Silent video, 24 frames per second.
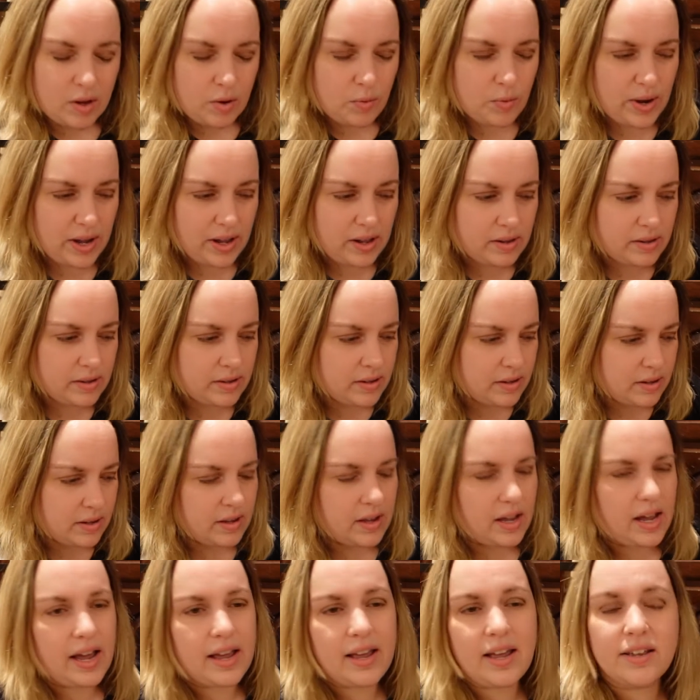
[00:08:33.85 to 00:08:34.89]
well,
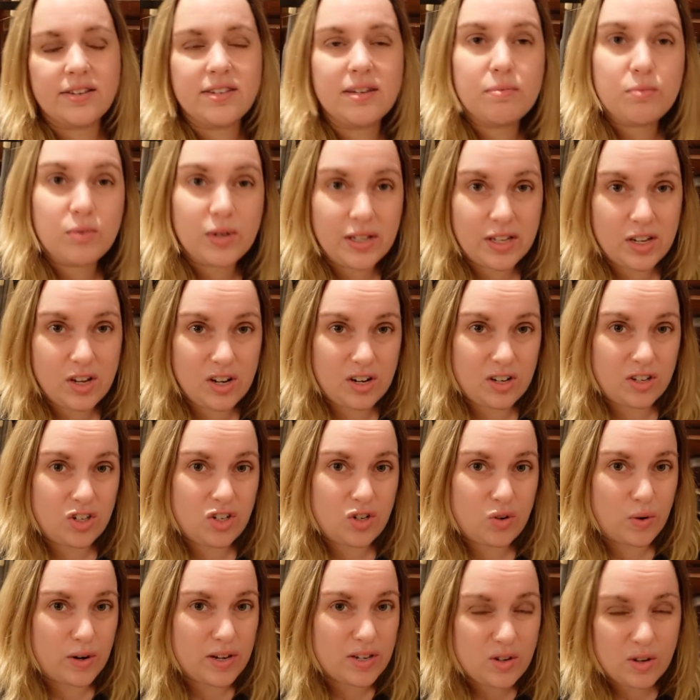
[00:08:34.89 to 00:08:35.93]
I guess I'm really good at
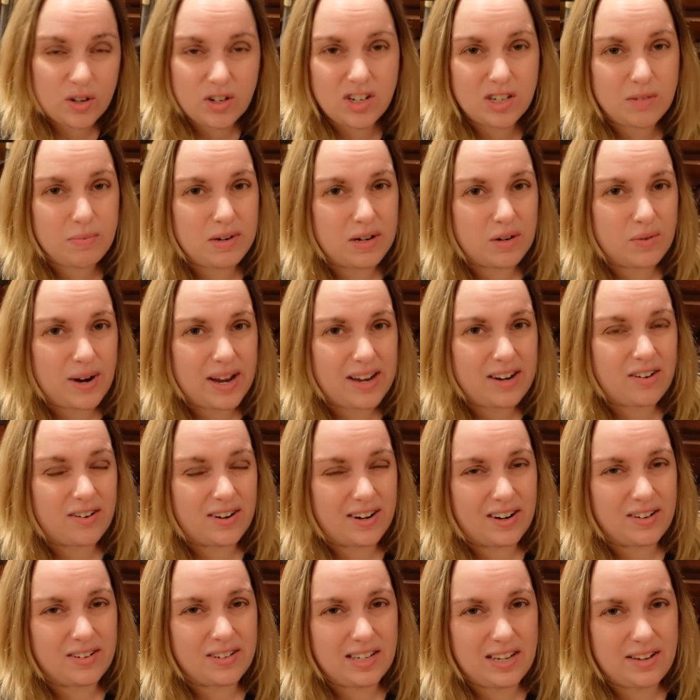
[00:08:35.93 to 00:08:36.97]
story, so I'll just be a writer
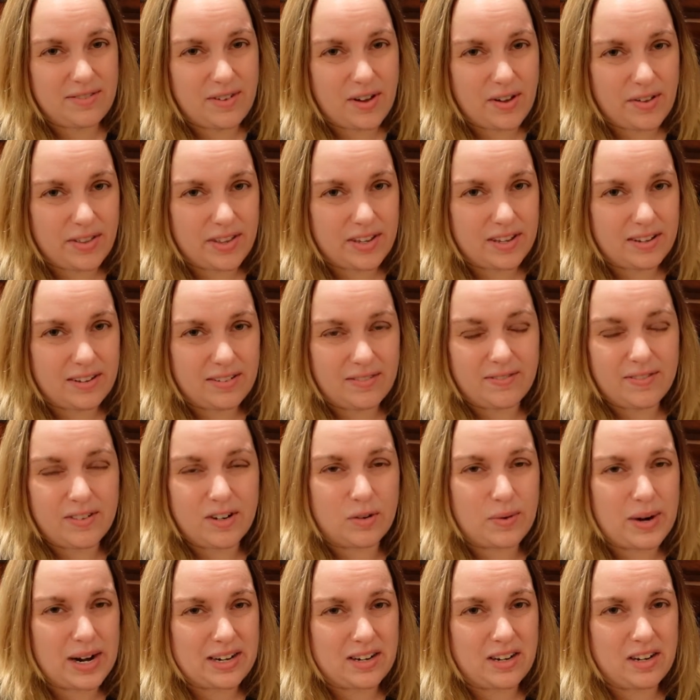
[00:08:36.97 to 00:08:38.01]
and I'll leave all the
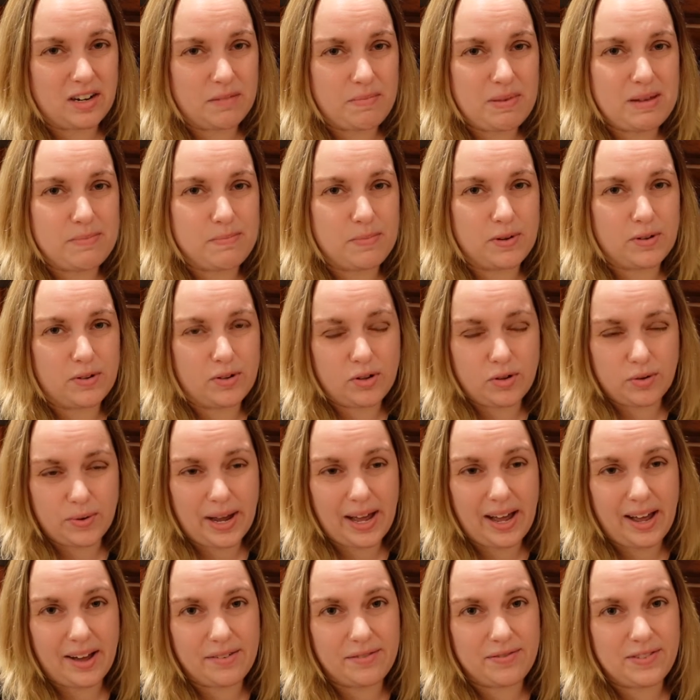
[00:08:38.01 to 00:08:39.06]
directing to people who
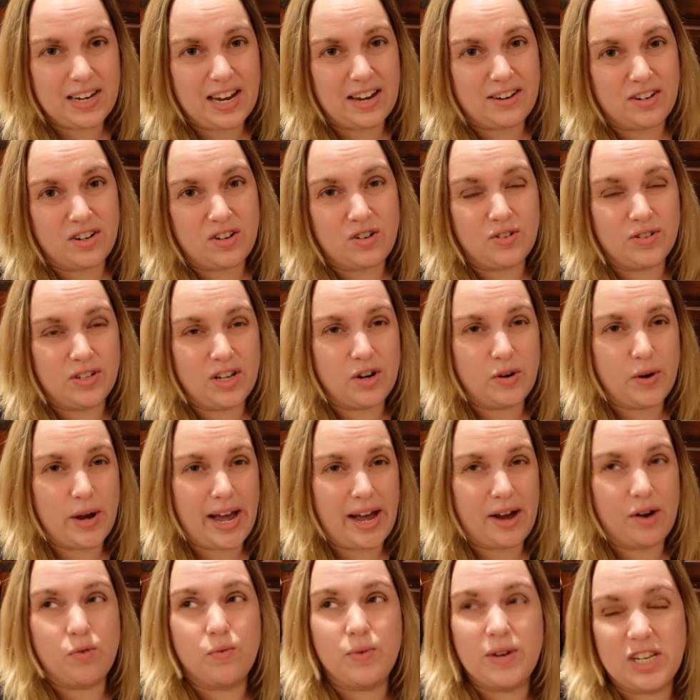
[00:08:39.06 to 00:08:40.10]
have technical
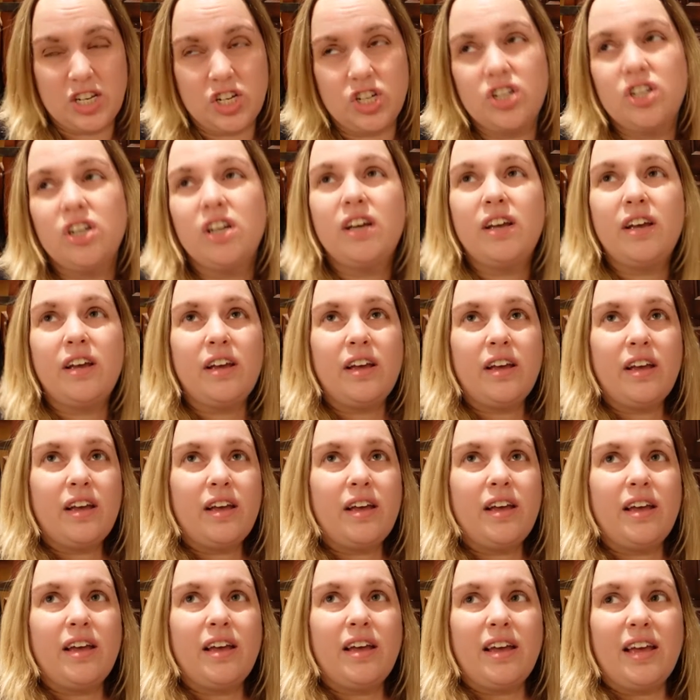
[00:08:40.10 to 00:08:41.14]
know-how, which
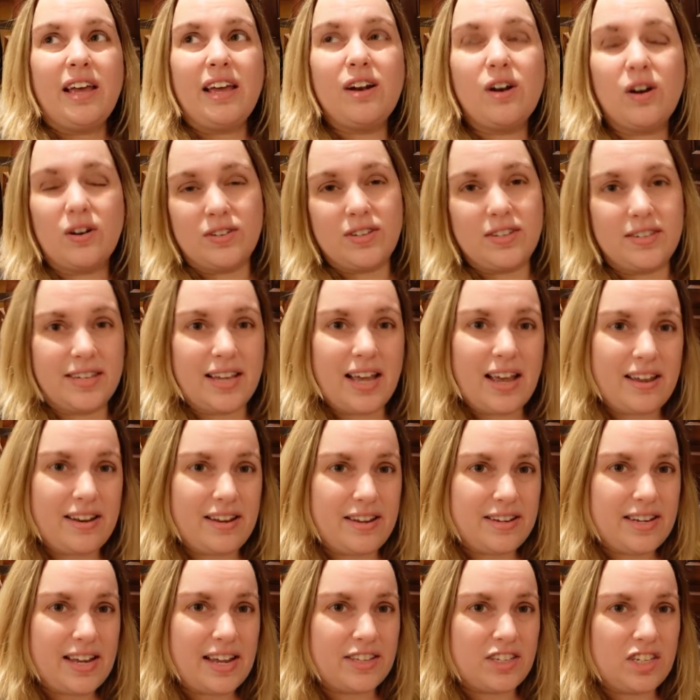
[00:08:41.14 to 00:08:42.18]
in our
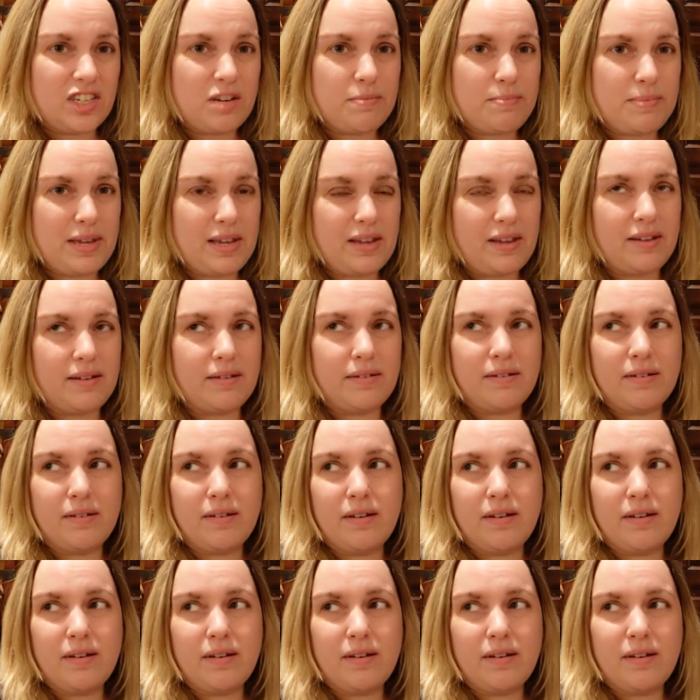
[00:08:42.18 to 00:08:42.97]
society tends to be